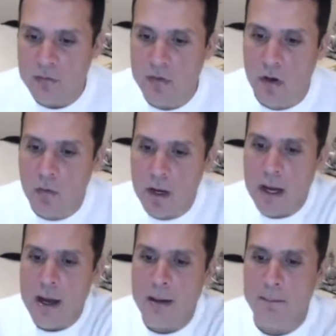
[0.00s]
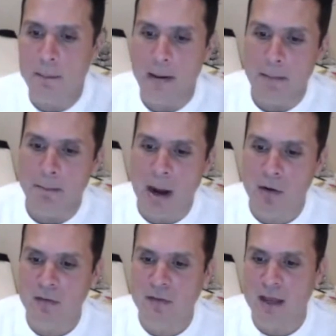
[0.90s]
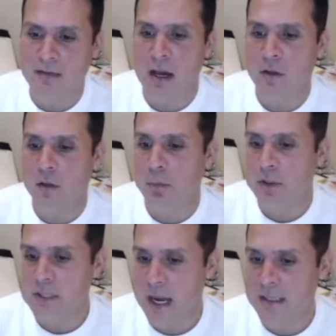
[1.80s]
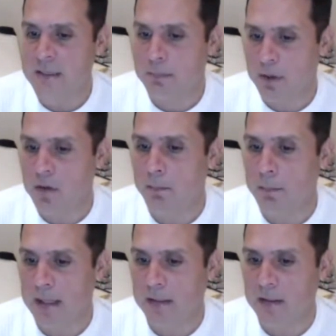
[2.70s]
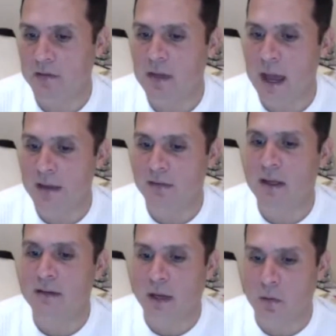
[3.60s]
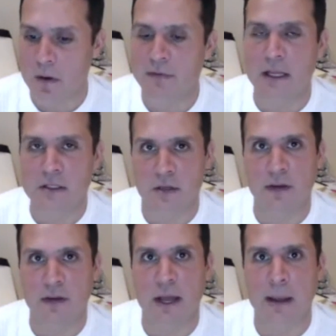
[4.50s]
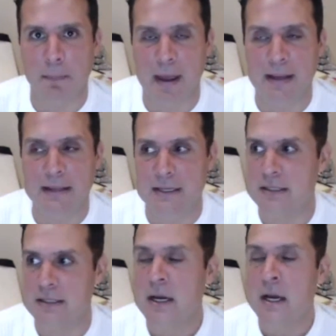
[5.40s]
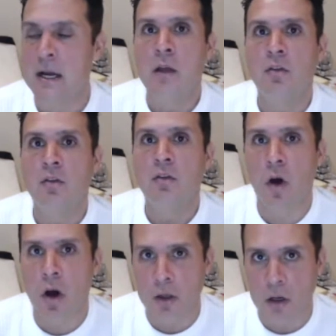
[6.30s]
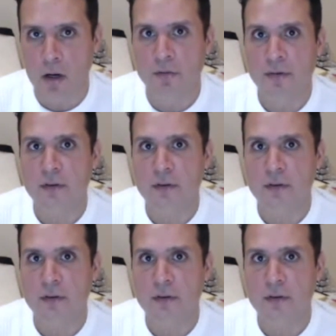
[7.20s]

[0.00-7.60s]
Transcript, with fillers: So um, Byron's asking, how do you protect about competitors? Yes, there's equivalent of AI patent. Sort of,